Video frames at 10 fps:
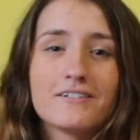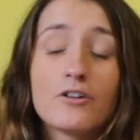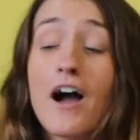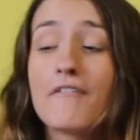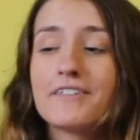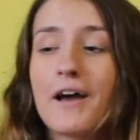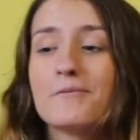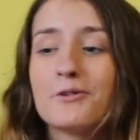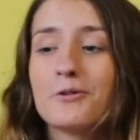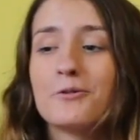don't have
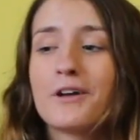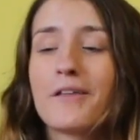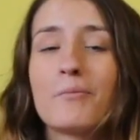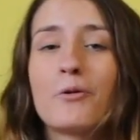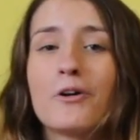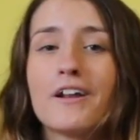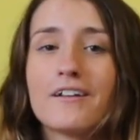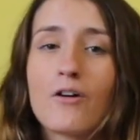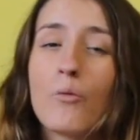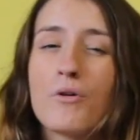time to get bored
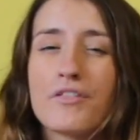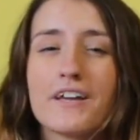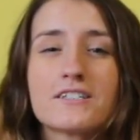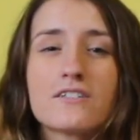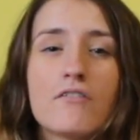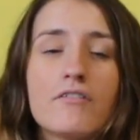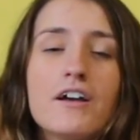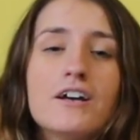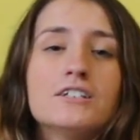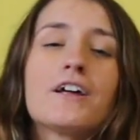and overthink stuff.
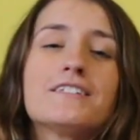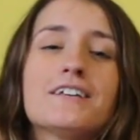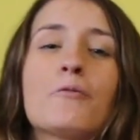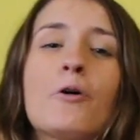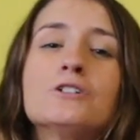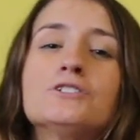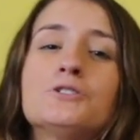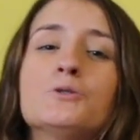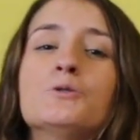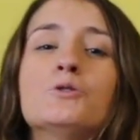What I did was
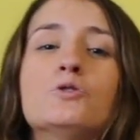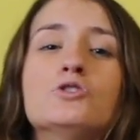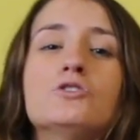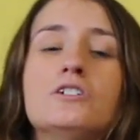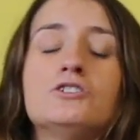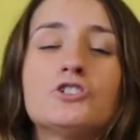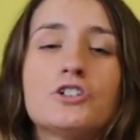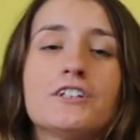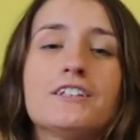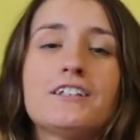to
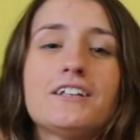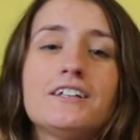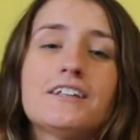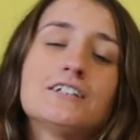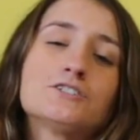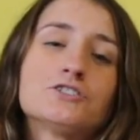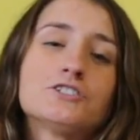join the dance